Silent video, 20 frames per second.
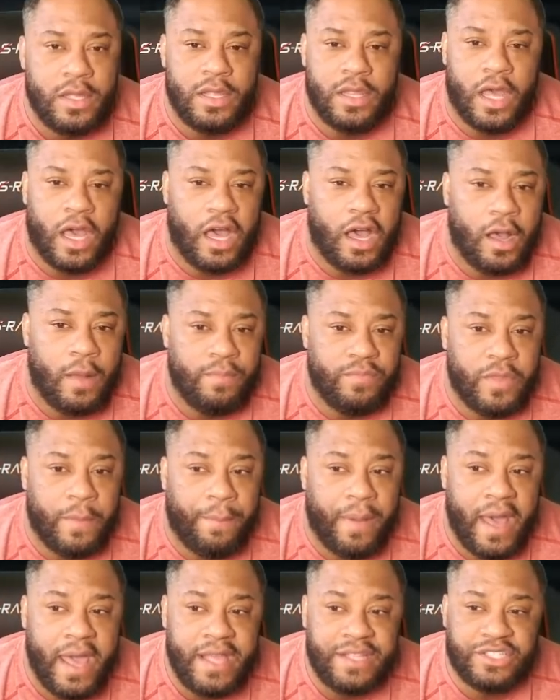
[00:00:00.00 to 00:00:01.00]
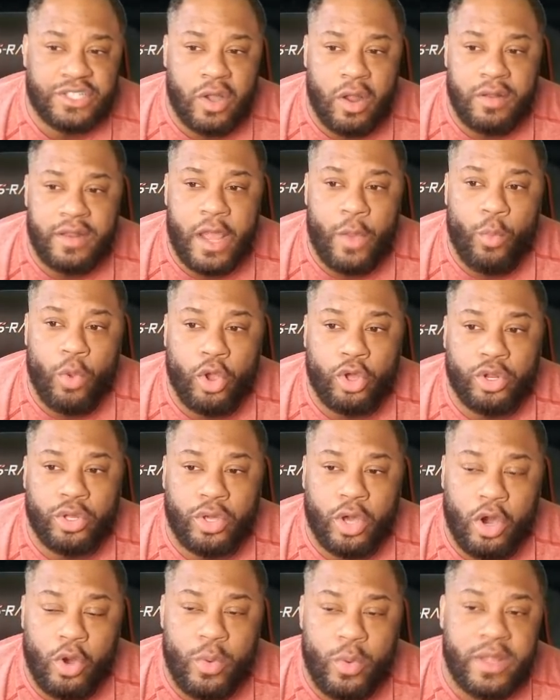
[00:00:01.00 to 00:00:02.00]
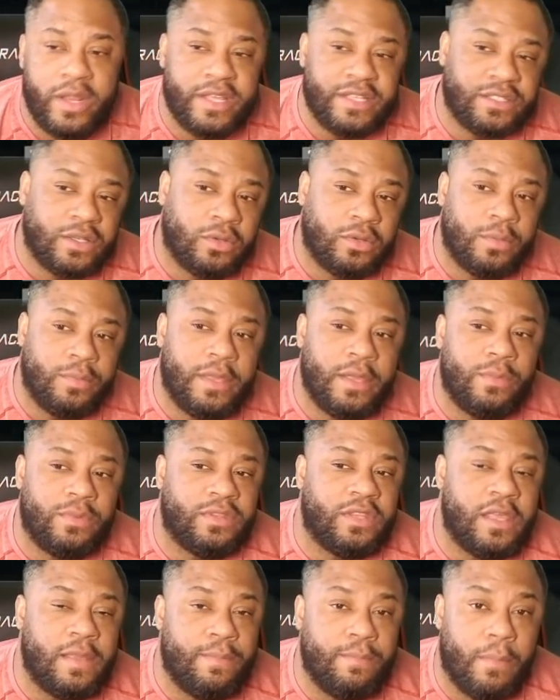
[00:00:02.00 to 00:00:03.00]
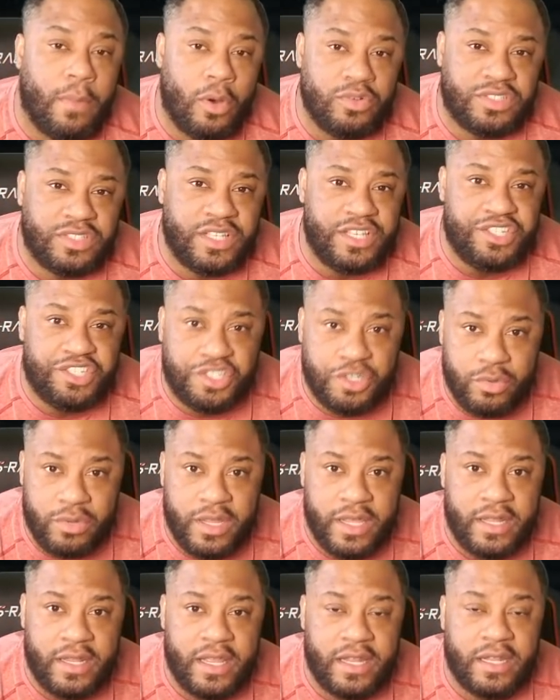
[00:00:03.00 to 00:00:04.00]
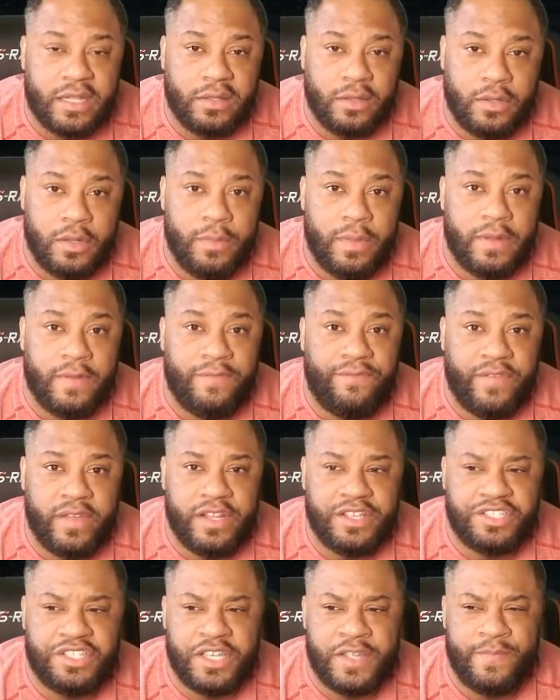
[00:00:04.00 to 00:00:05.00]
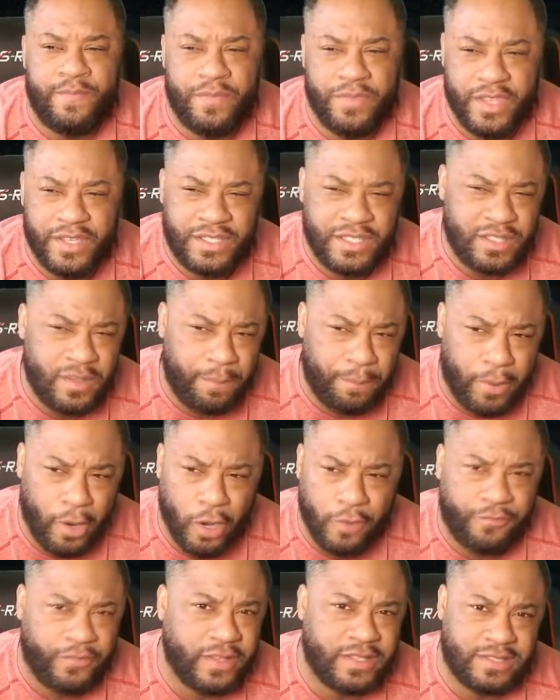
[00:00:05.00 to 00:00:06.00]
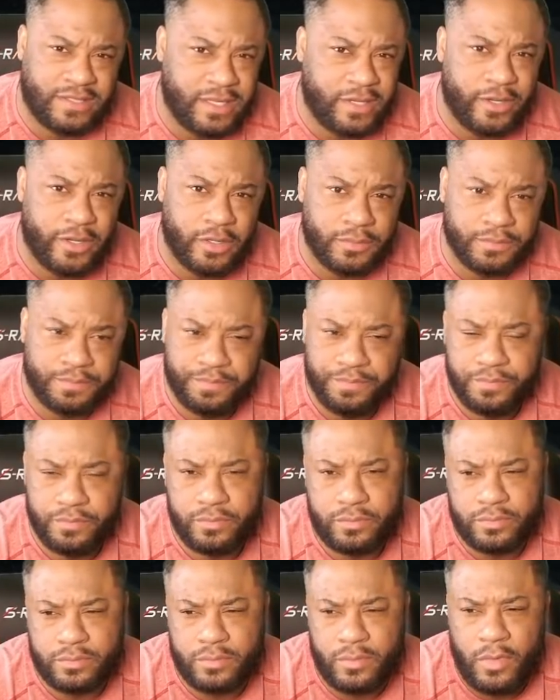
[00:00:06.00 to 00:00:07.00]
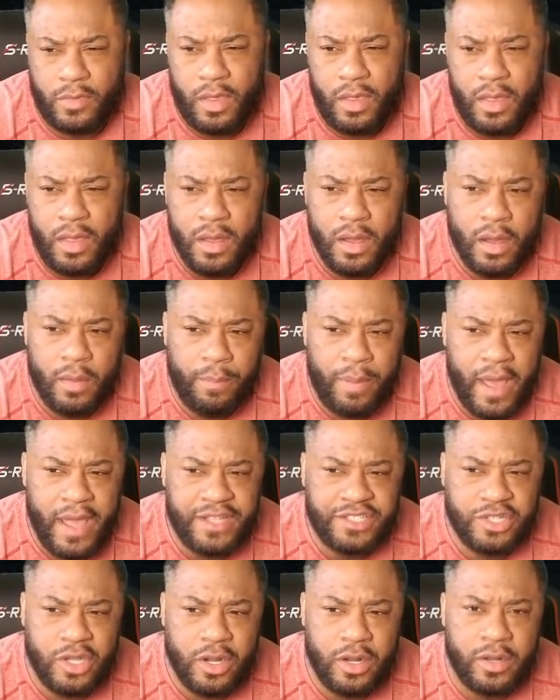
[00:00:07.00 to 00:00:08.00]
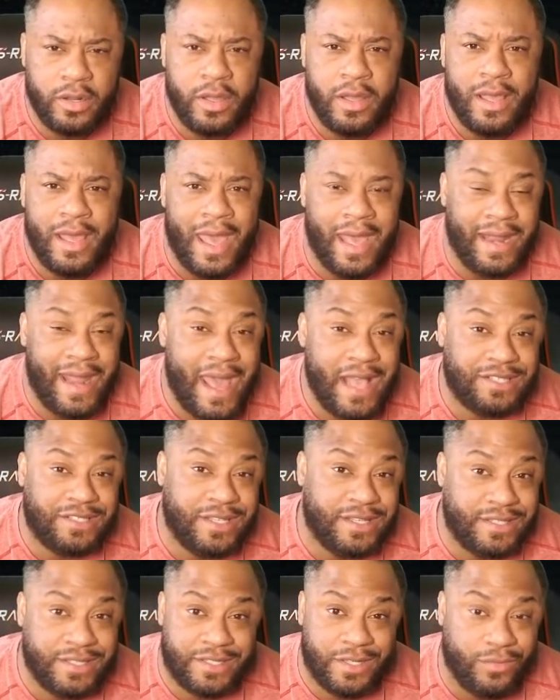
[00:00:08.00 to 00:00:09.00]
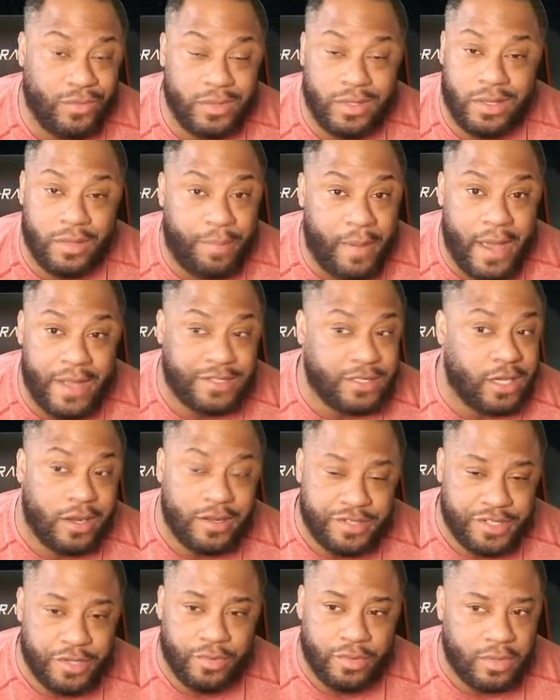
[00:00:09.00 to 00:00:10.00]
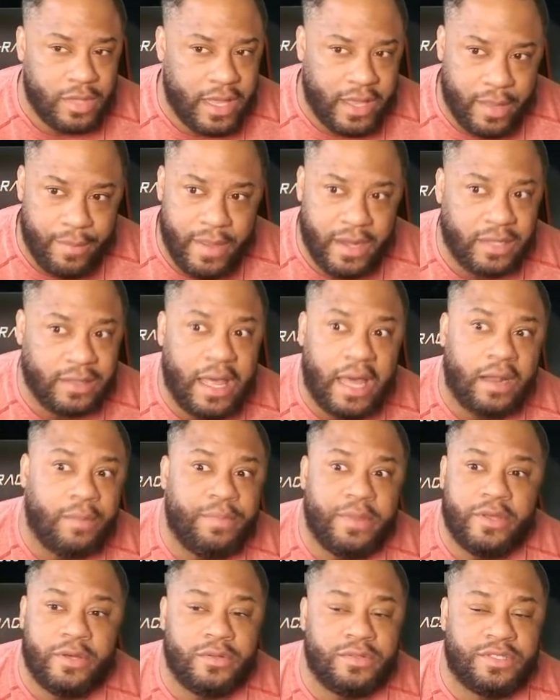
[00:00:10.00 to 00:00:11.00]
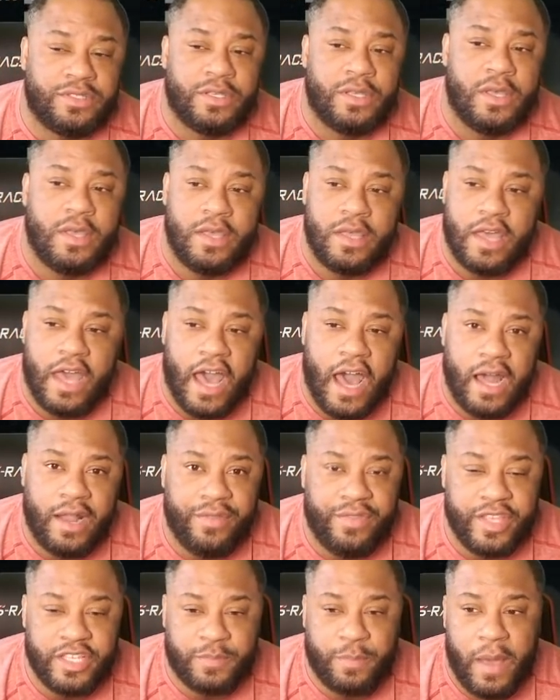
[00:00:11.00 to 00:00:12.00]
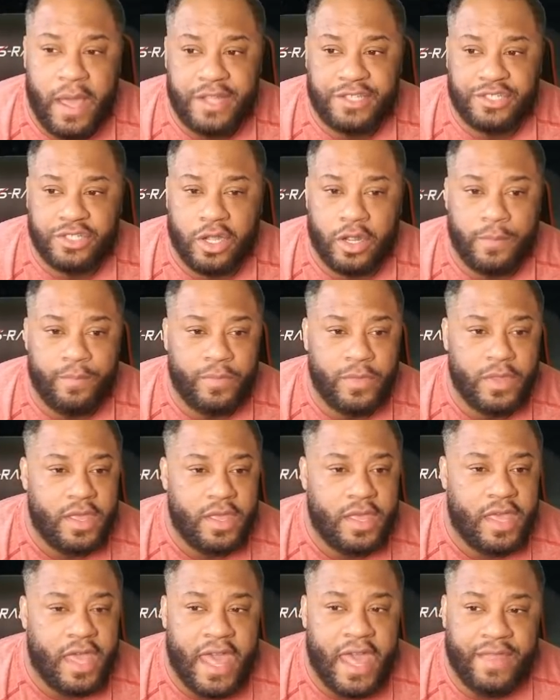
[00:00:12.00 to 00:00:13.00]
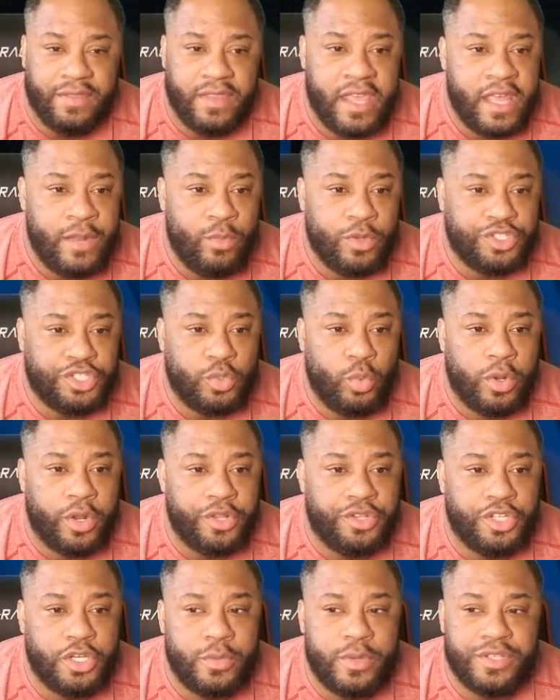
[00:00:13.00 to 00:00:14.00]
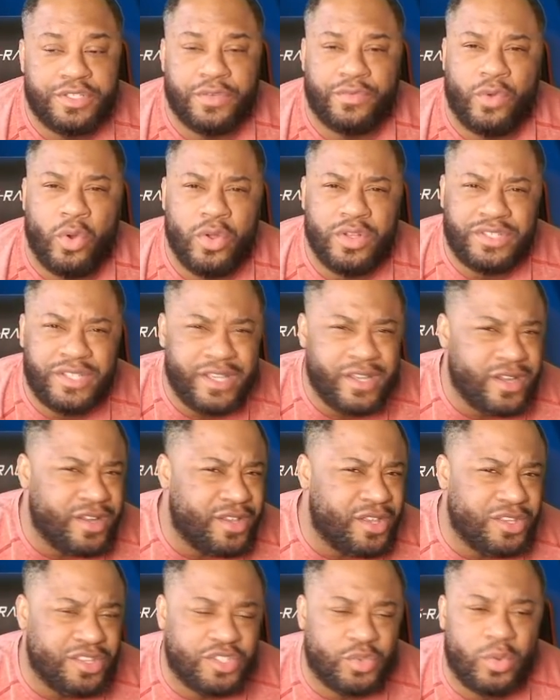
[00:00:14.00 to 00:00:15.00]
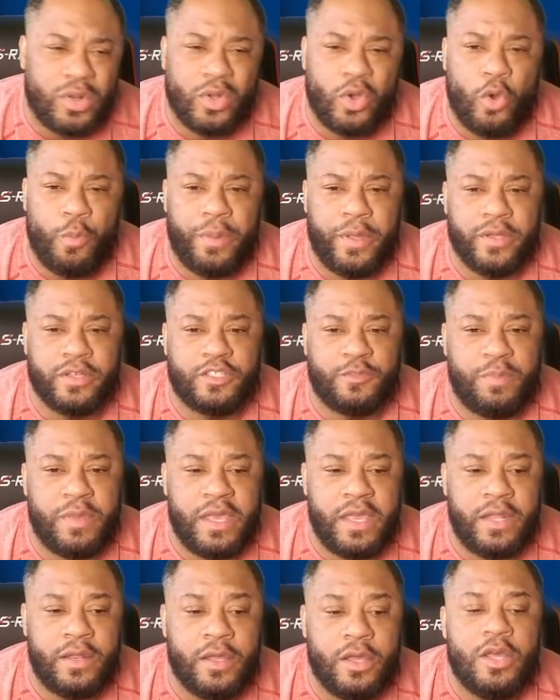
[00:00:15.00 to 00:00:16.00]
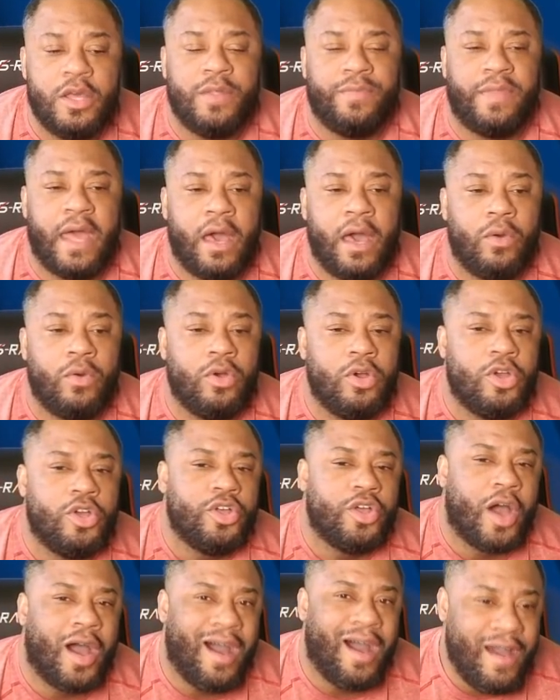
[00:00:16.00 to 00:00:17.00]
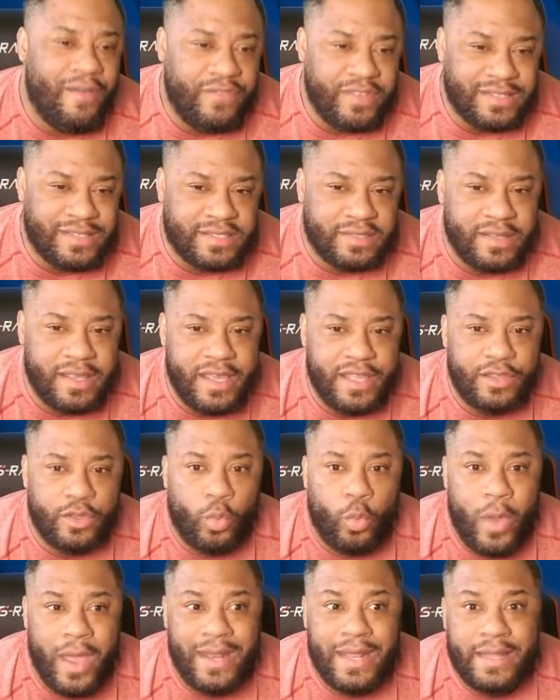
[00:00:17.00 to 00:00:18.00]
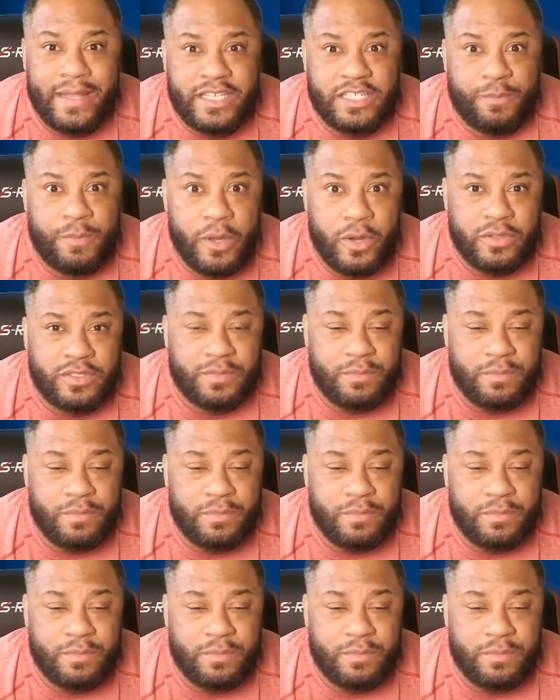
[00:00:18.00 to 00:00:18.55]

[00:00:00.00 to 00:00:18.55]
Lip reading: The pie chart that we're going to go with is going to be the mostly shooting and a little bit of finishing. This is a perfect center pie chart, and actually it's just a really good pie chart in general. Like, I made a lot of builds out of this pie chart. And then what you want to do is, of course, here you just want to go pure speed. Now, obviously, the way that this build's